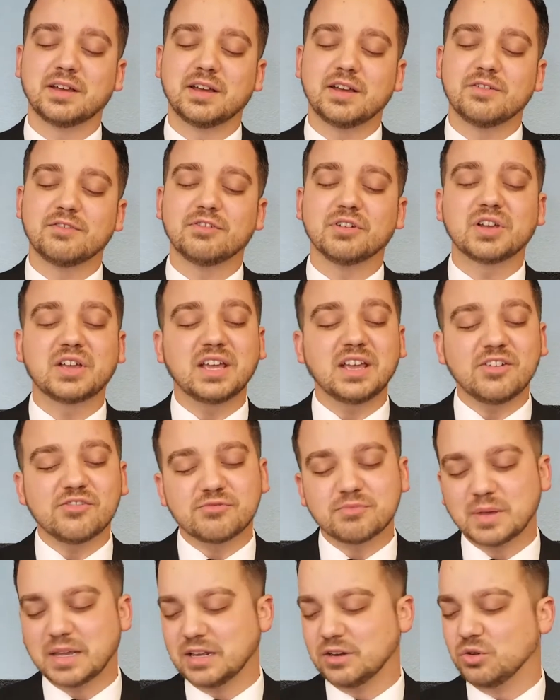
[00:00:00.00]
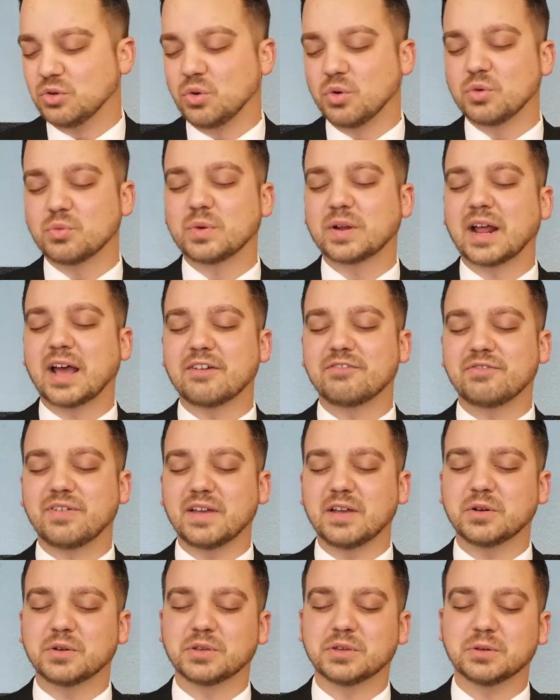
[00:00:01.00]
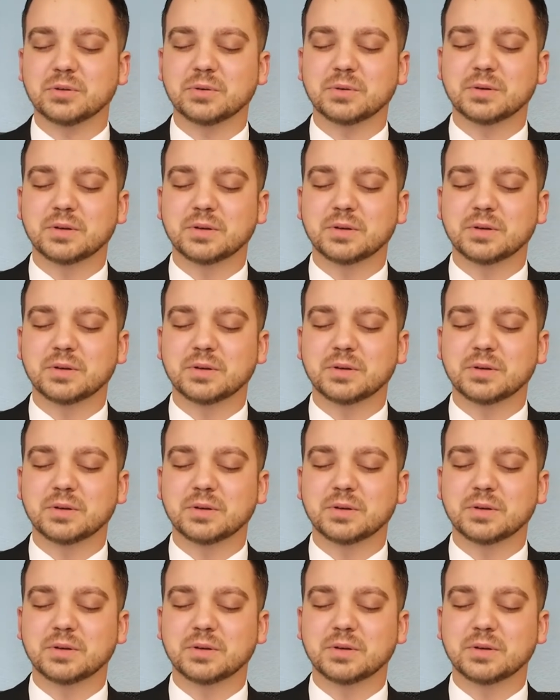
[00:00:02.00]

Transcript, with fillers: Forgive me, Lord, when I fail you.